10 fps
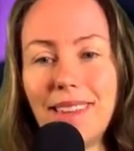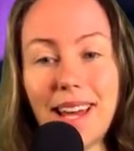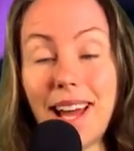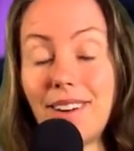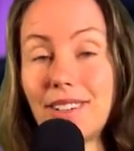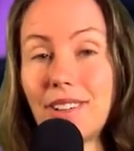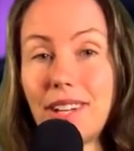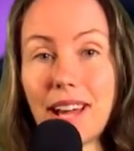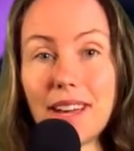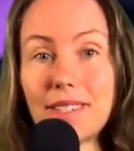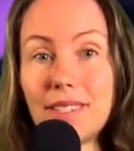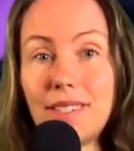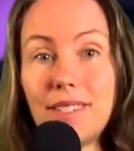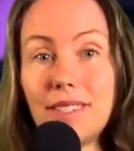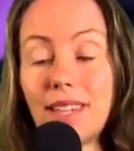That arachidonic
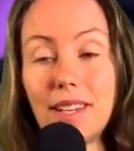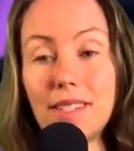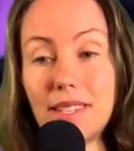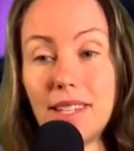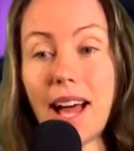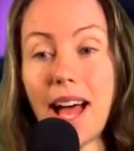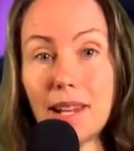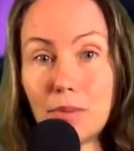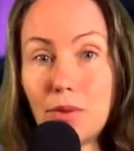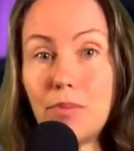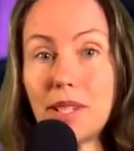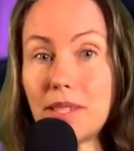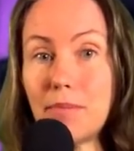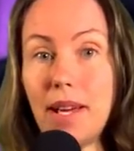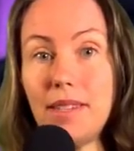acid that is in animal
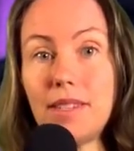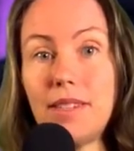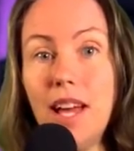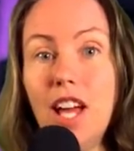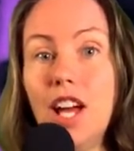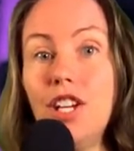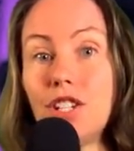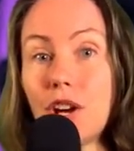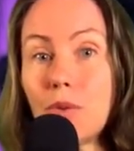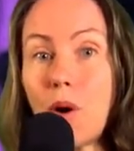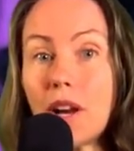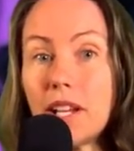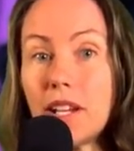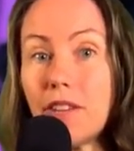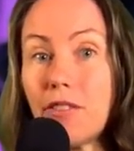bits and pieces, you don't want
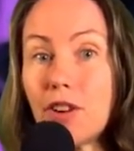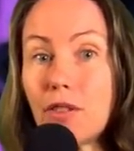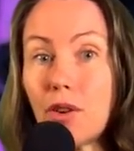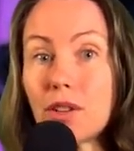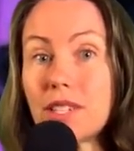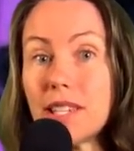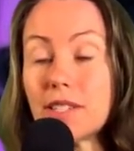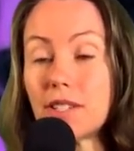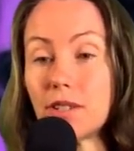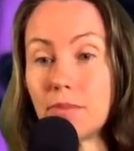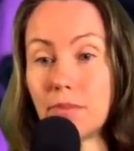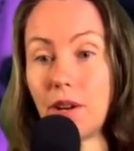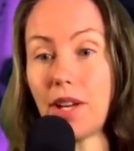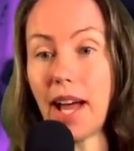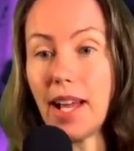it in your frugivore system,
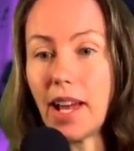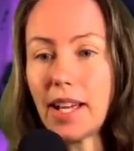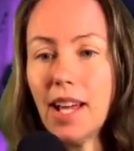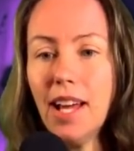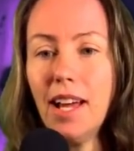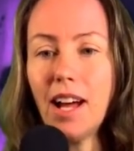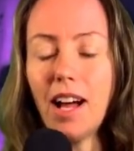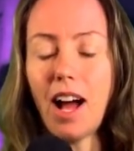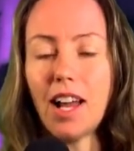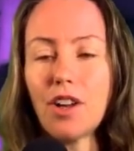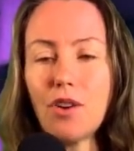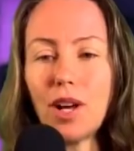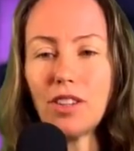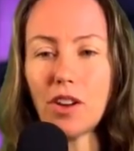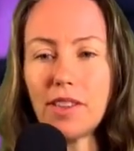okay? I
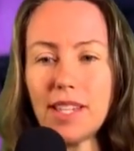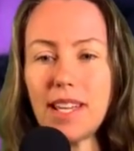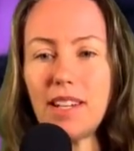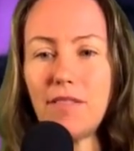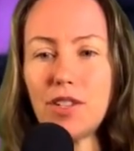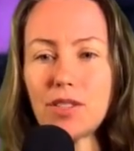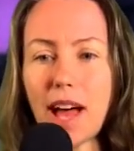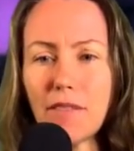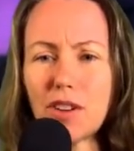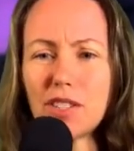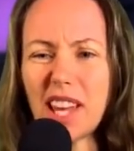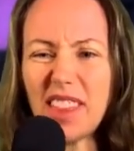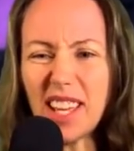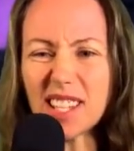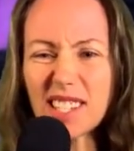know a lot of these individuals have it because they
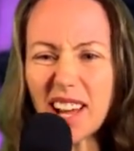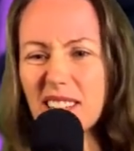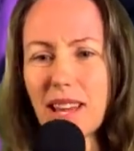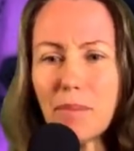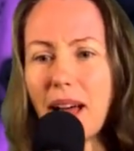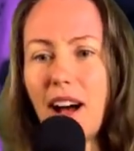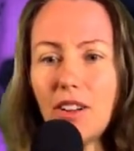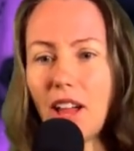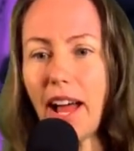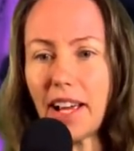think it's somehow